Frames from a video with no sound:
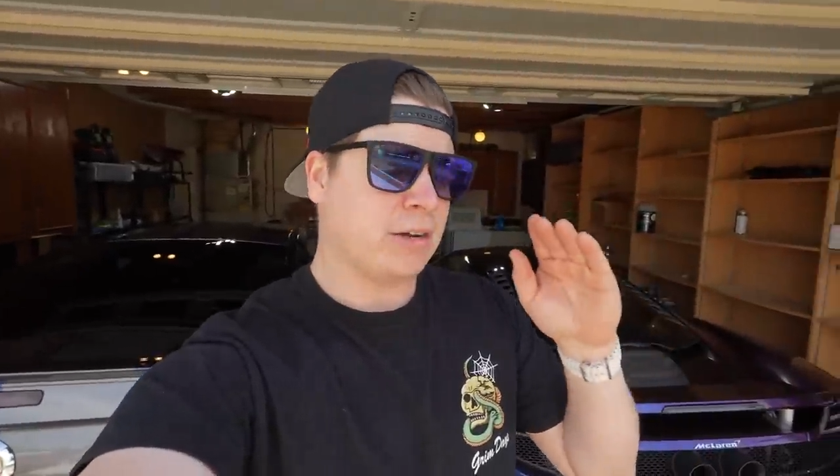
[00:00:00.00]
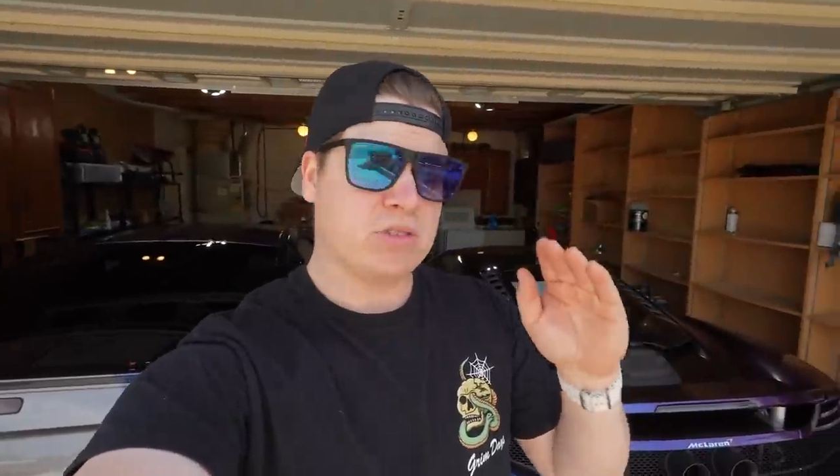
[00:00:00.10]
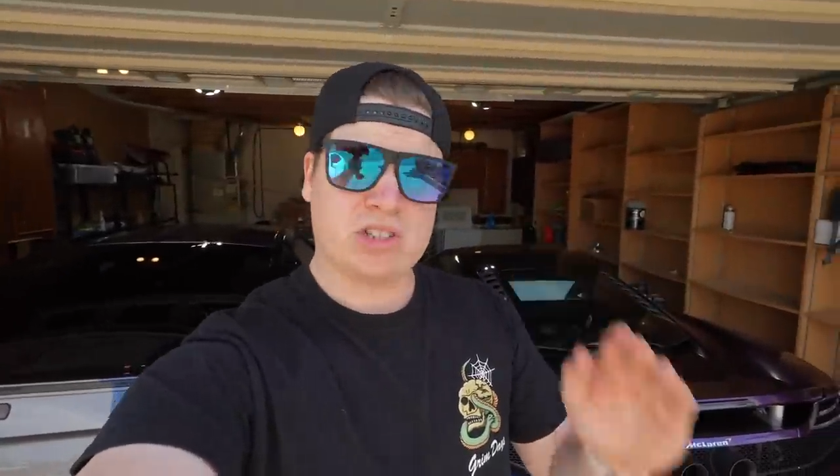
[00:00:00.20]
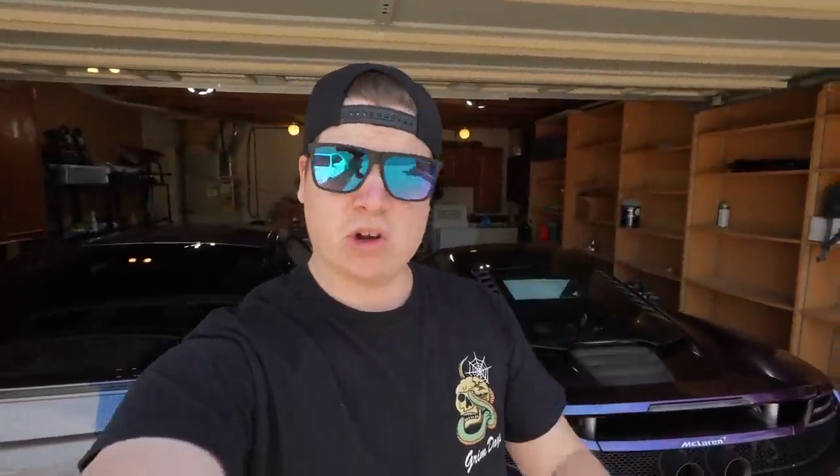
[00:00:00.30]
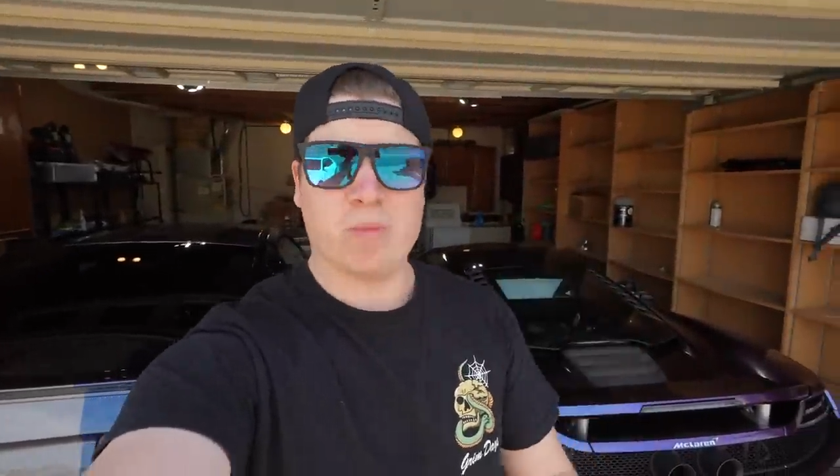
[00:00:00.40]

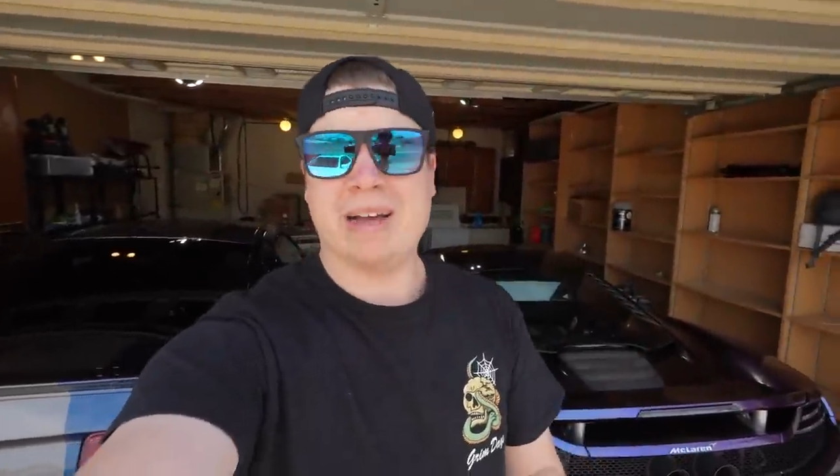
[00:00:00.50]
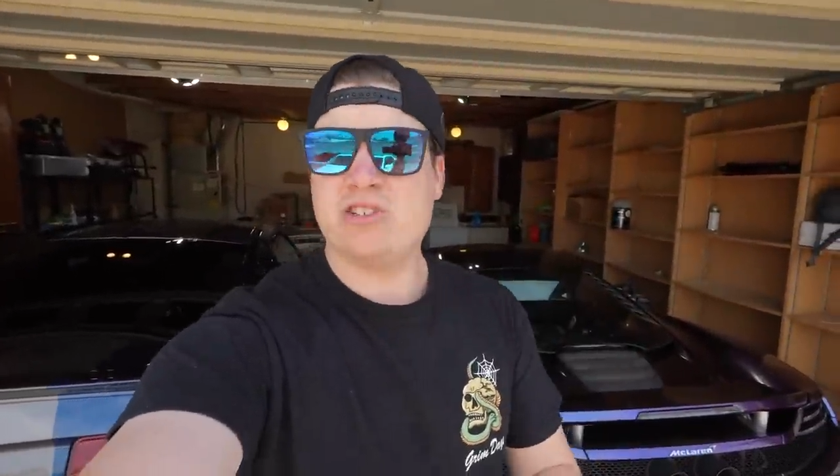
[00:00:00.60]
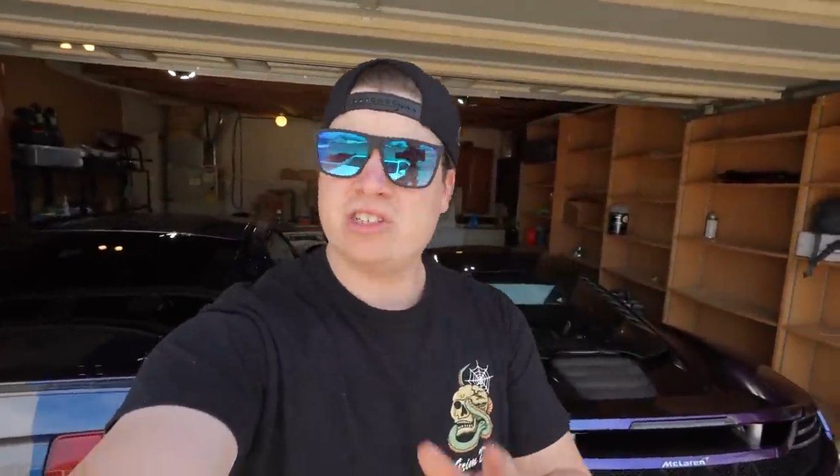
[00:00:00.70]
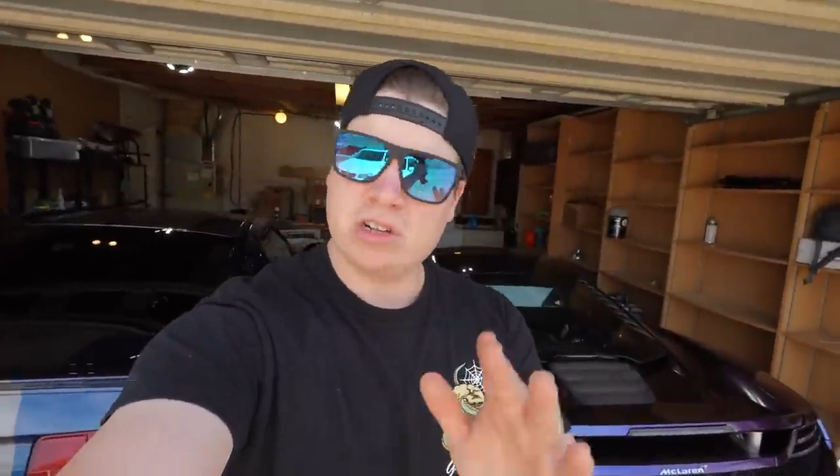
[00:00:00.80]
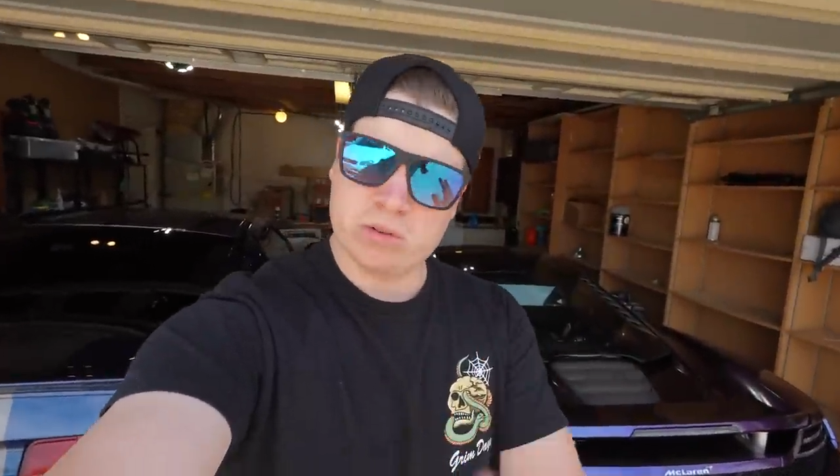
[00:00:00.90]
sounds so bad.
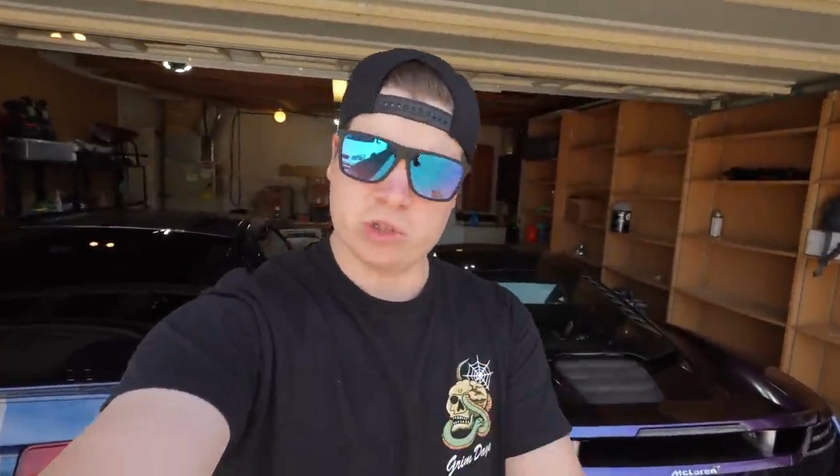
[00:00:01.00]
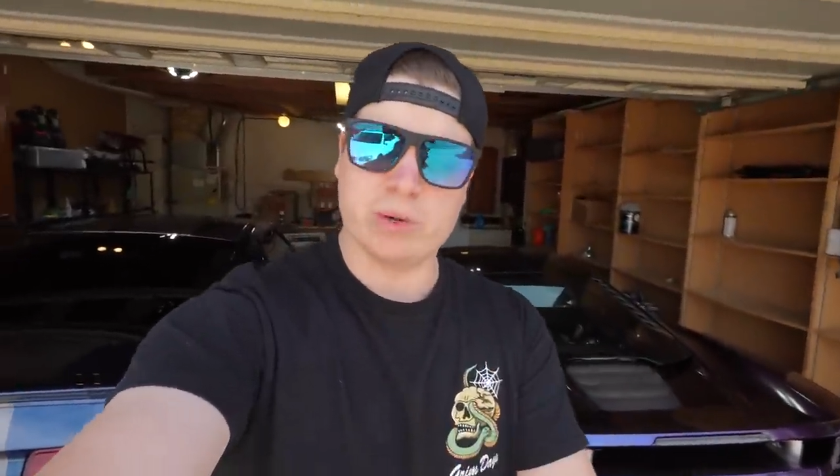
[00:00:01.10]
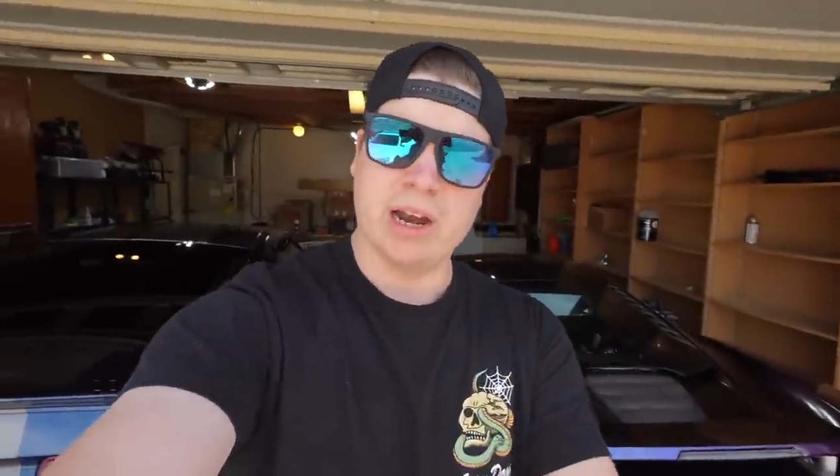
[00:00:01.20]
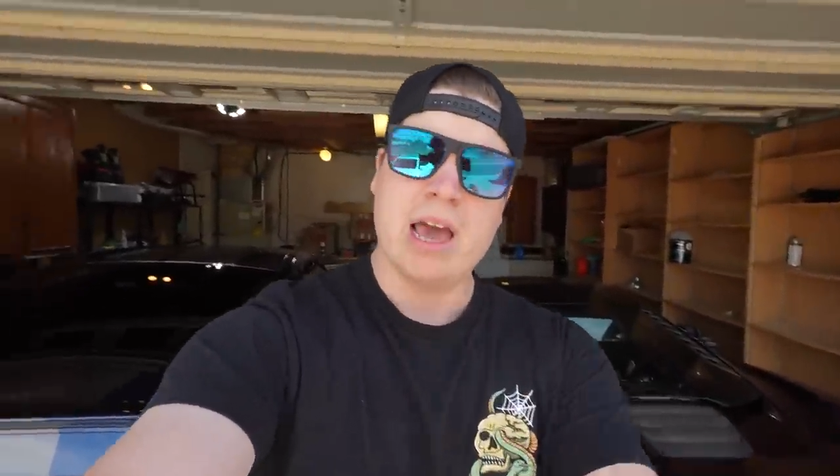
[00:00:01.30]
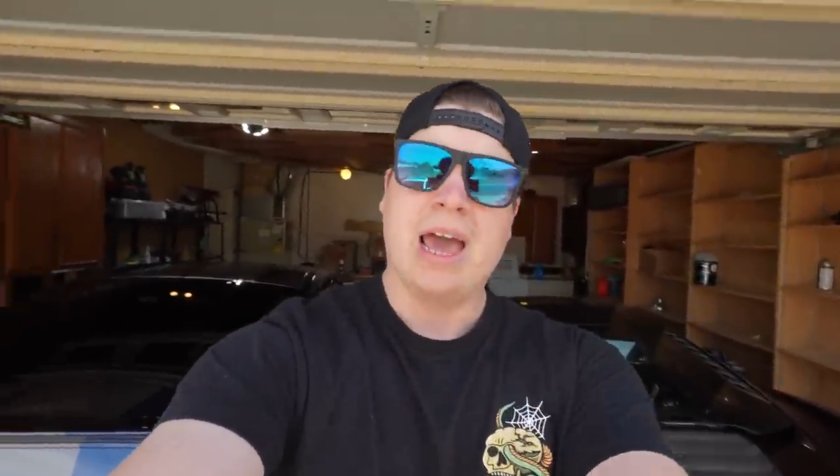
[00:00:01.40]
Just don't do it.